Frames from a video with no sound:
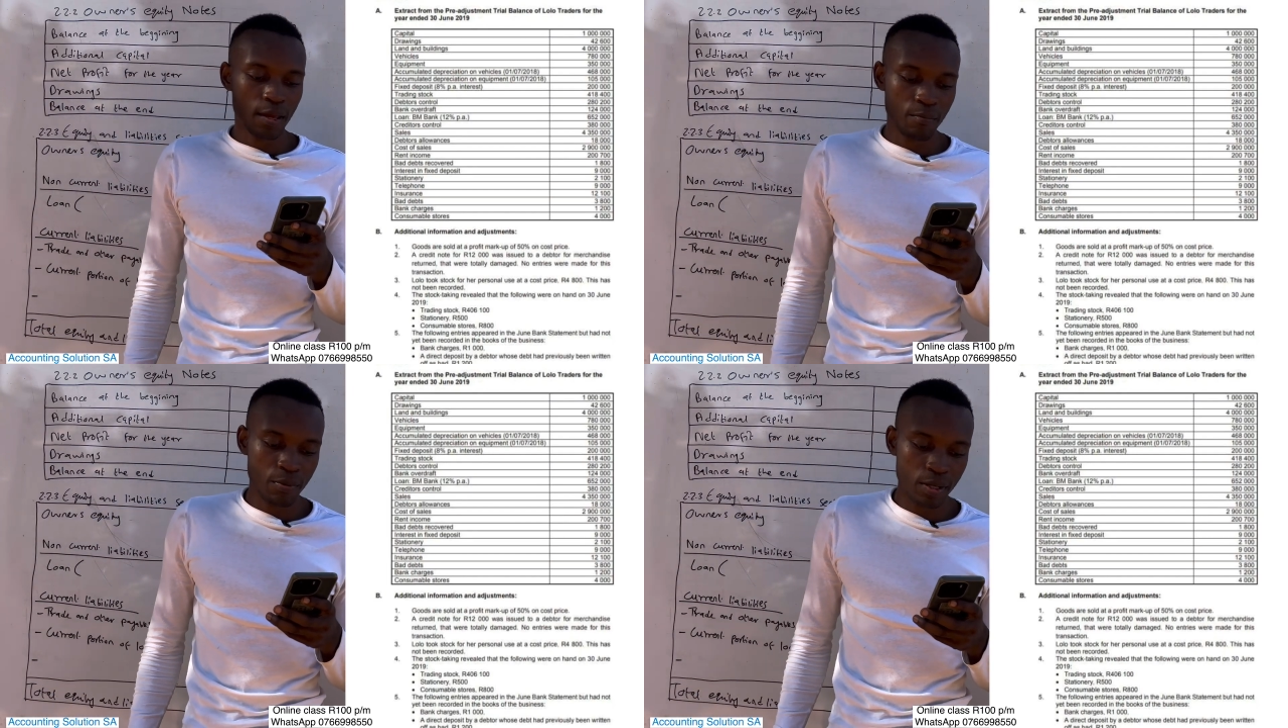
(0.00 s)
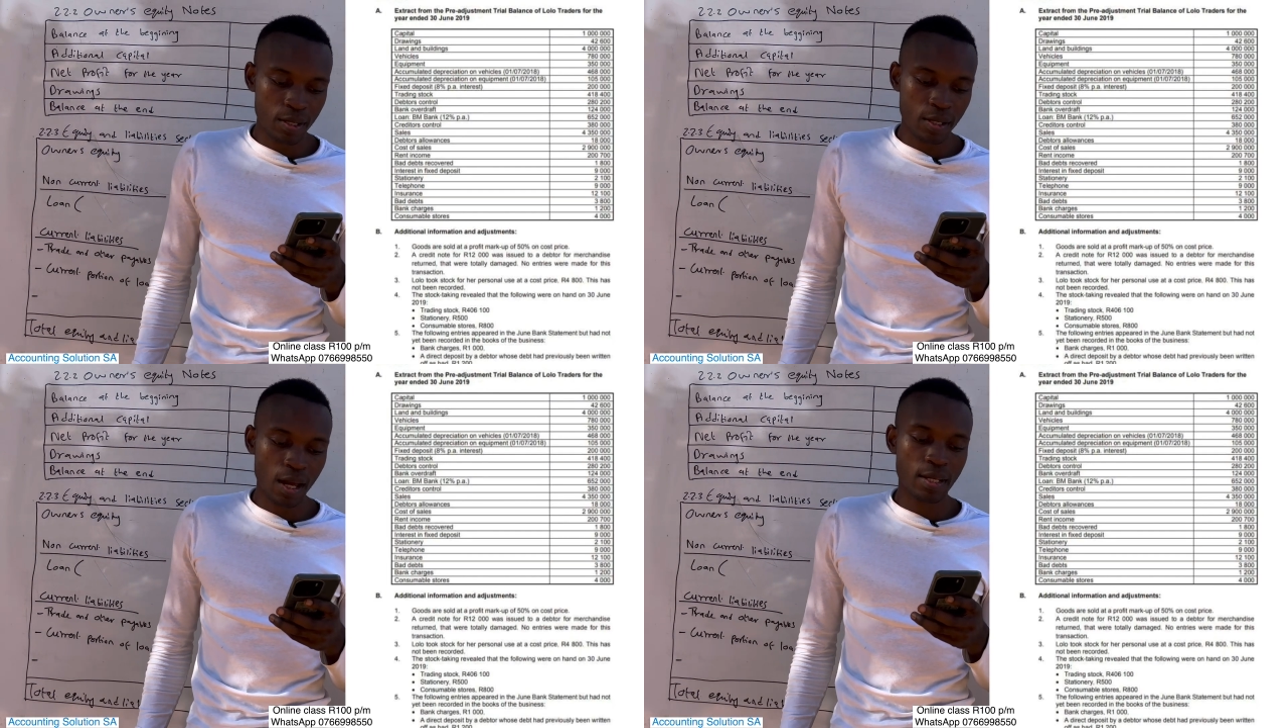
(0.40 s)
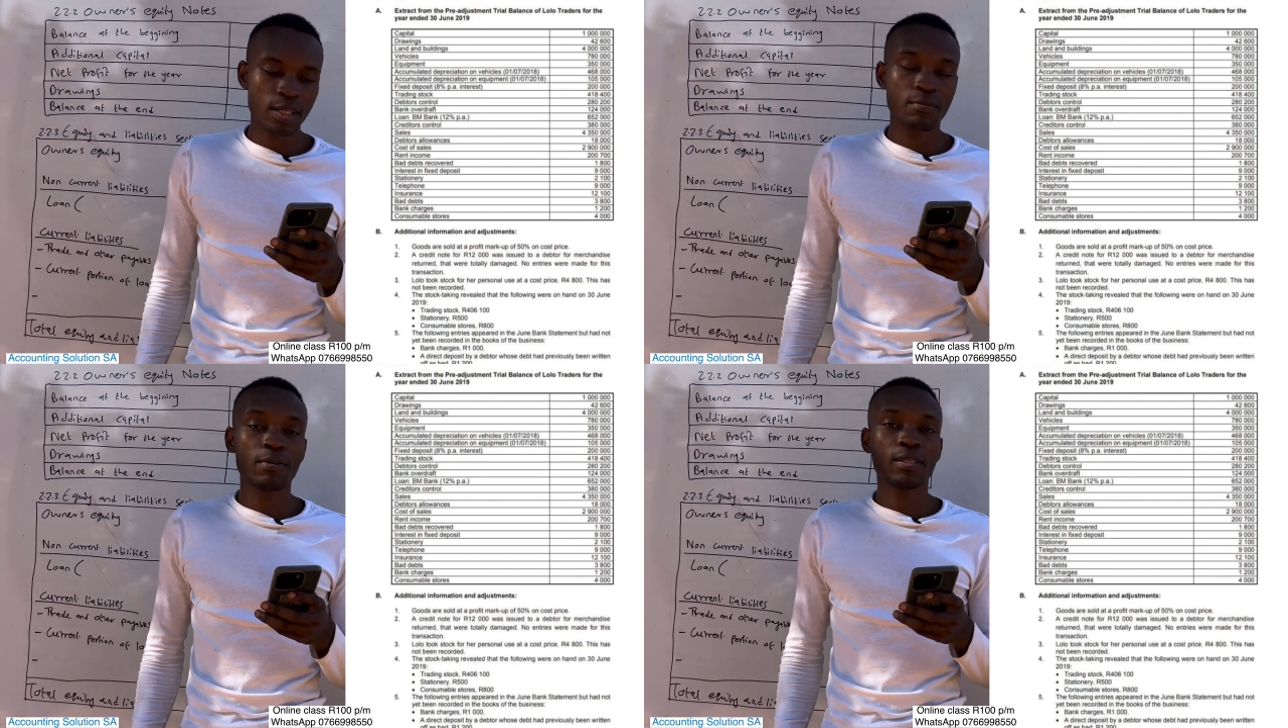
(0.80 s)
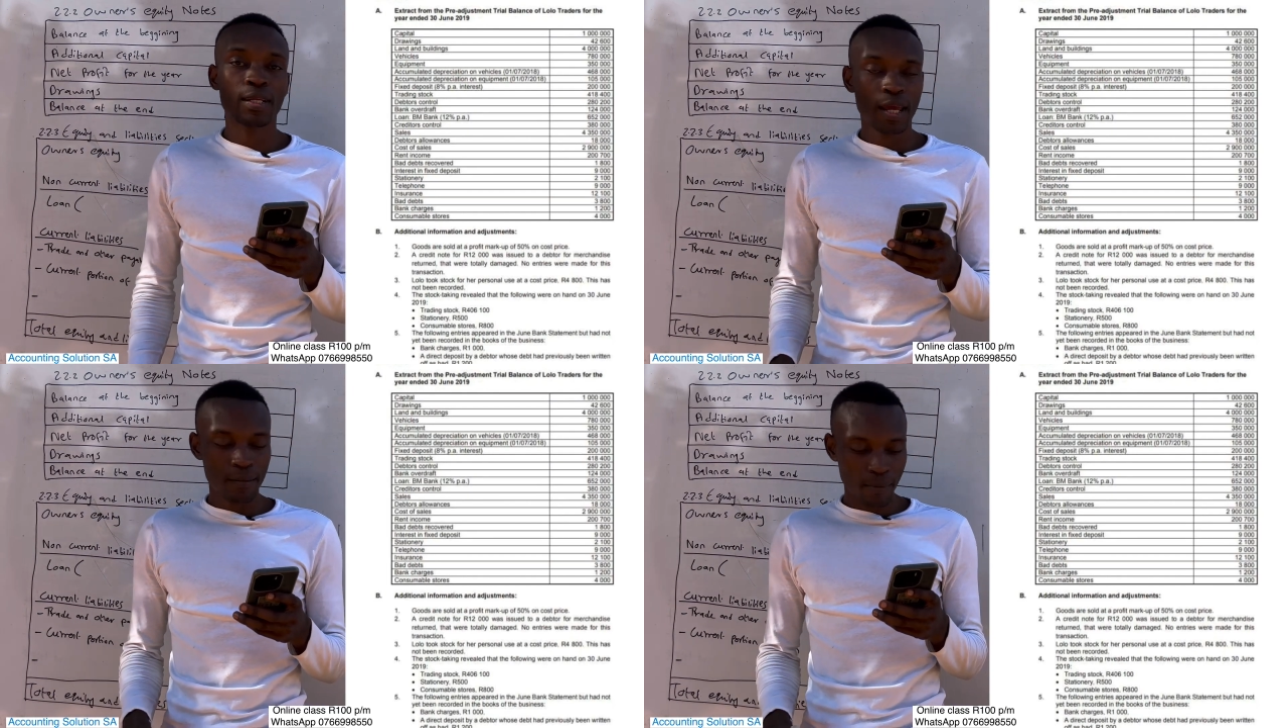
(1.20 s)
pre-adjustment
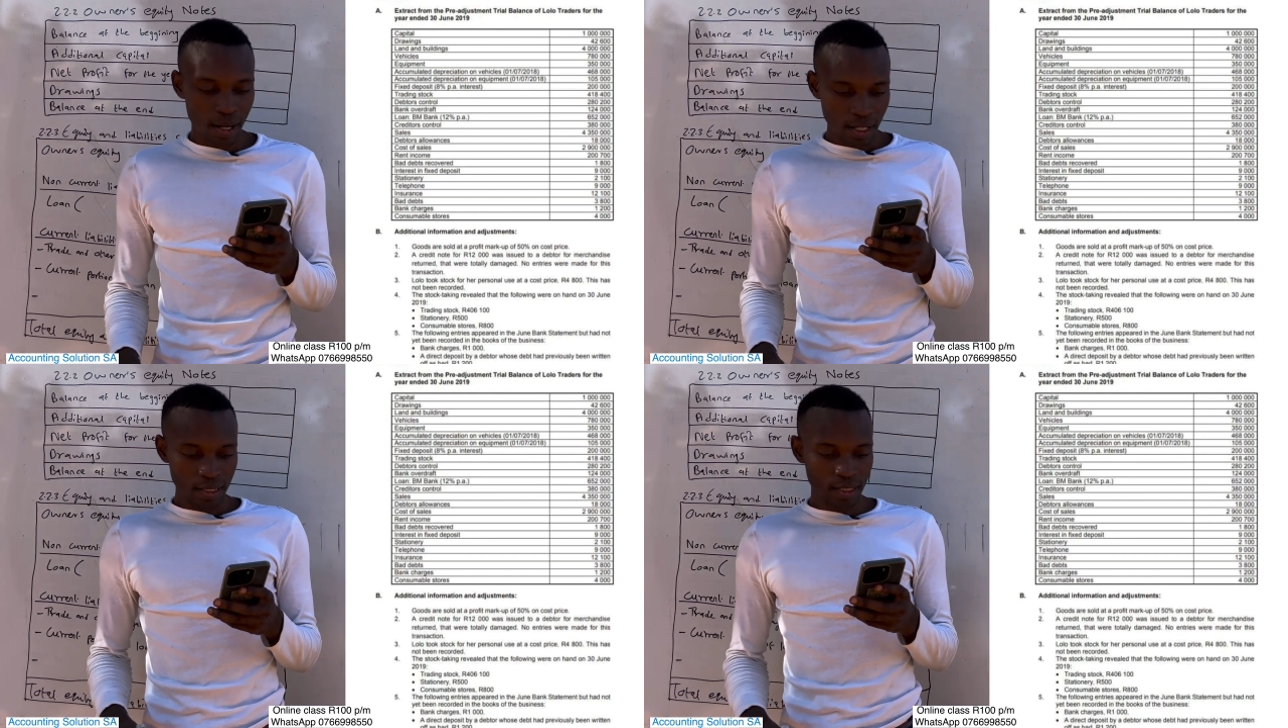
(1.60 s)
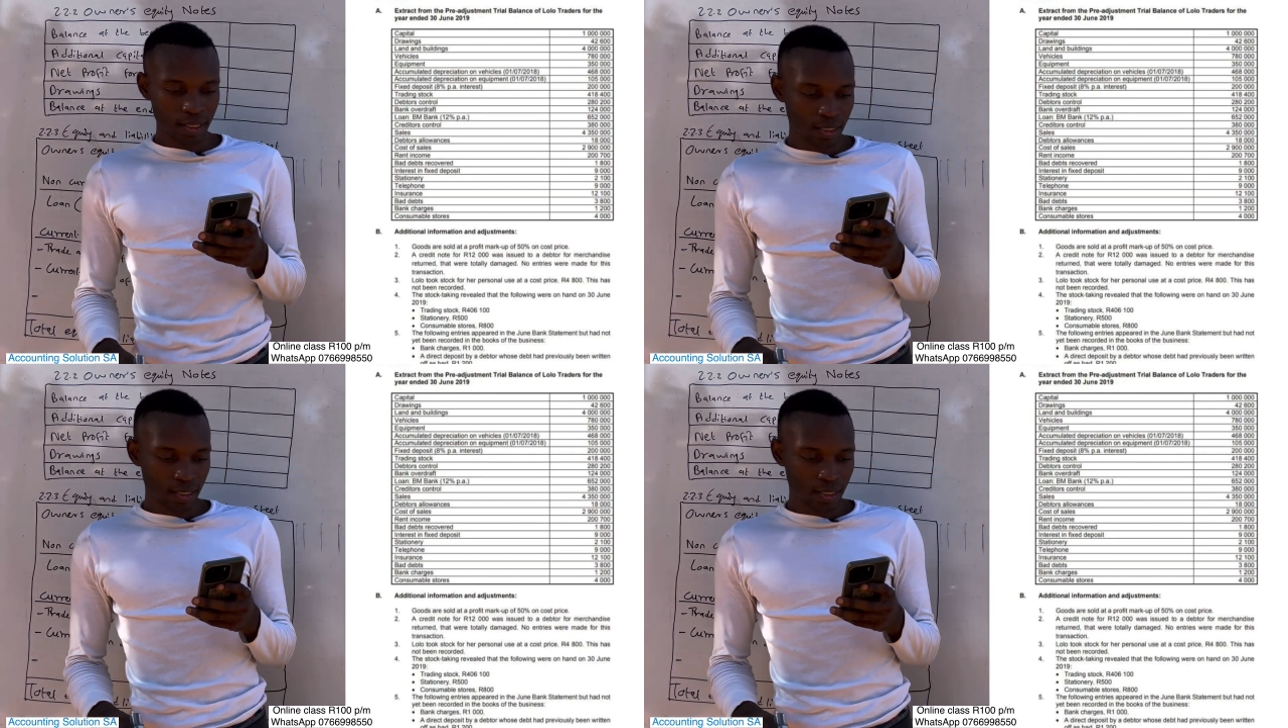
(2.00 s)
trial balance